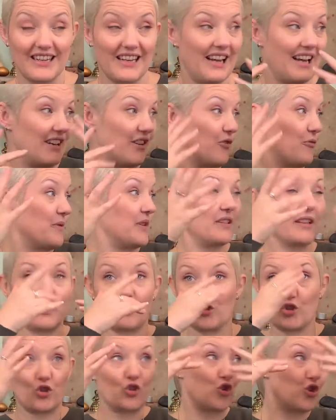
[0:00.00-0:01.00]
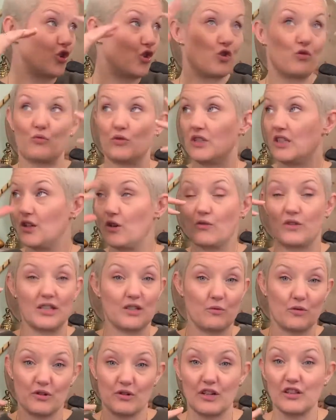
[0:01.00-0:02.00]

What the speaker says: and it'll be like we'll see all these wonders.